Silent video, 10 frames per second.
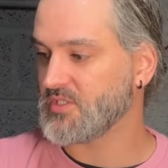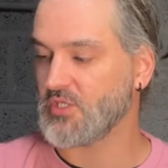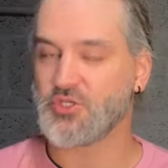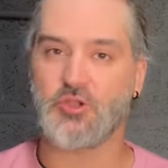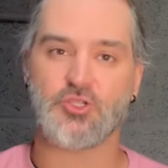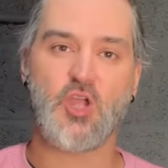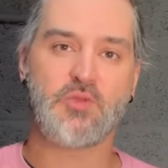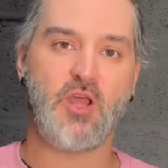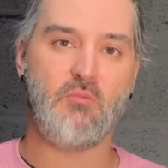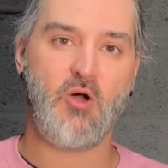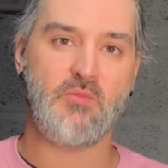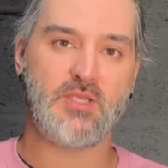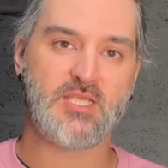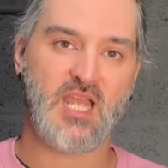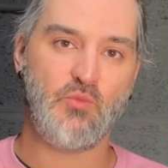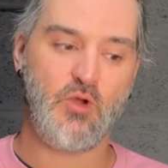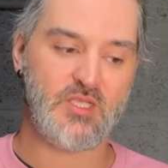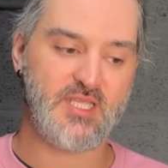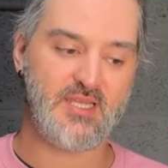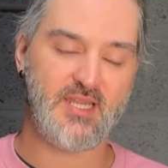So Josh, I hope you don't mind me saying what I said.